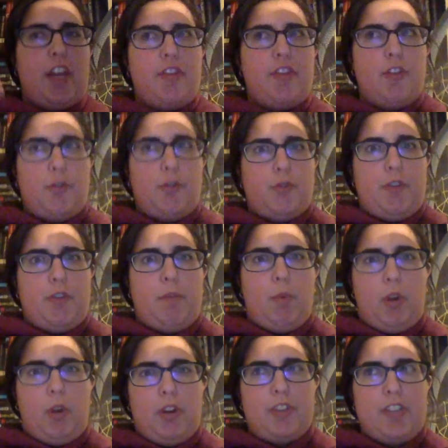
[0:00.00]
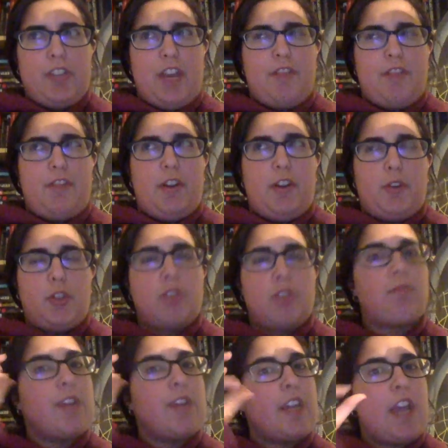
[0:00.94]
in their dream worlds, and there's
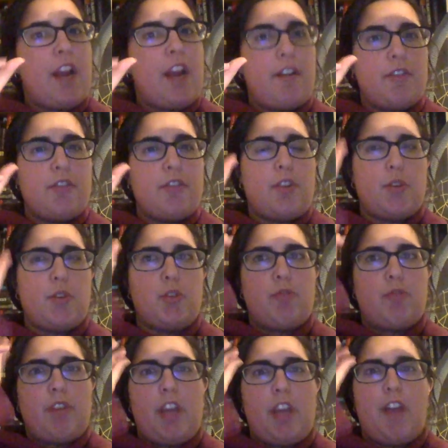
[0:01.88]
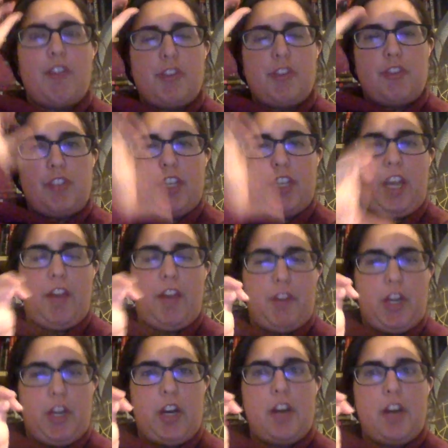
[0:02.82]
three characters
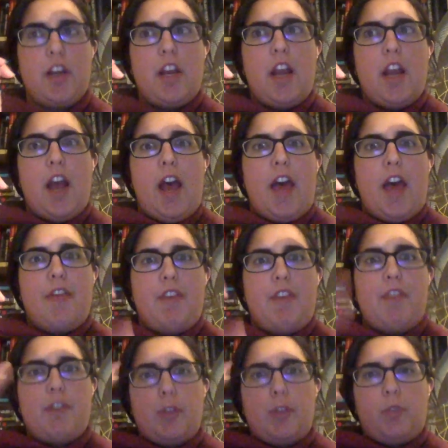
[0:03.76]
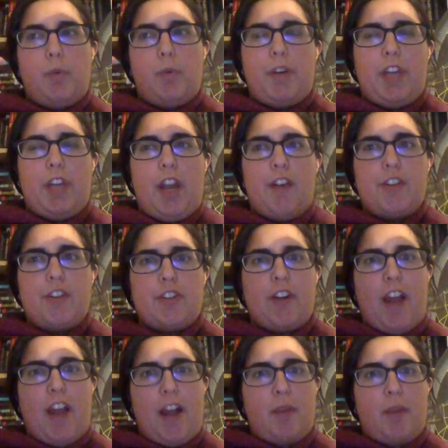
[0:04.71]
together, and then there's one
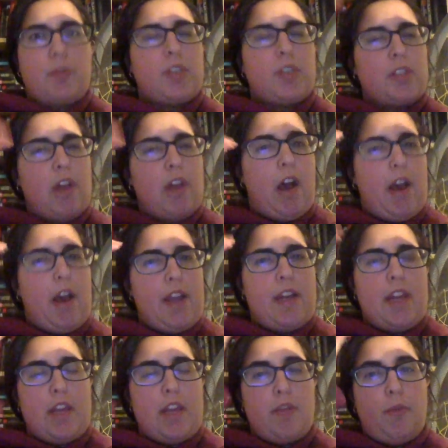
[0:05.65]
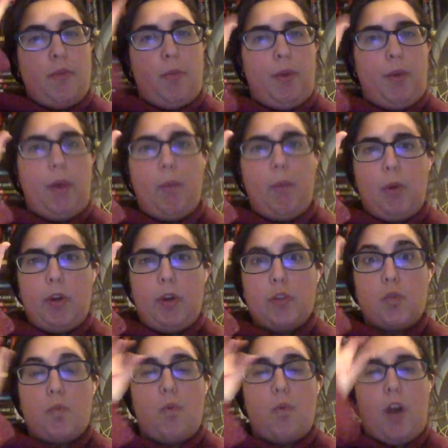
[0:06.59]
character outside in the real
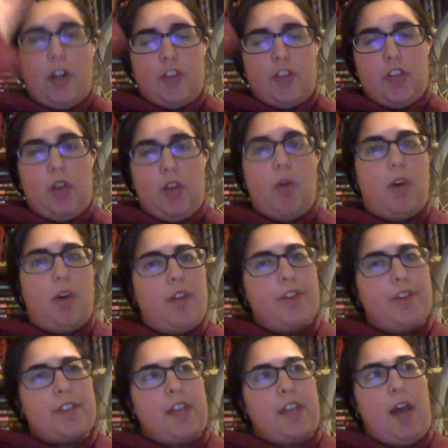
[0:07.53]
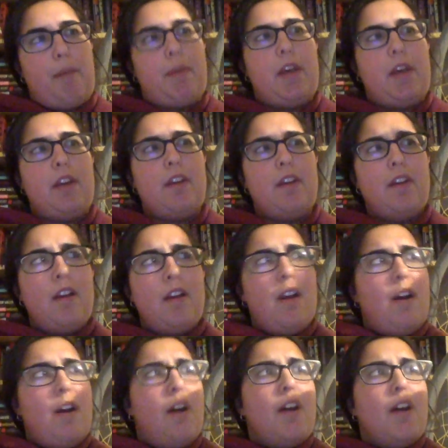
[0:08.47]
world watching all this happen.
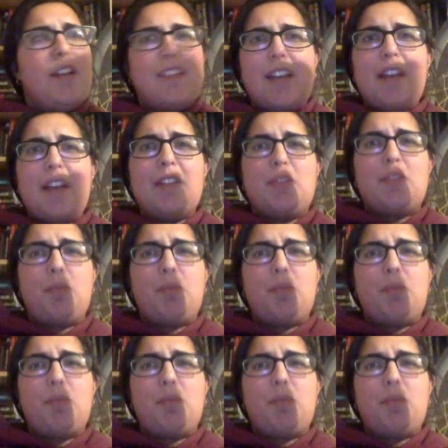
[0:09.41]
It's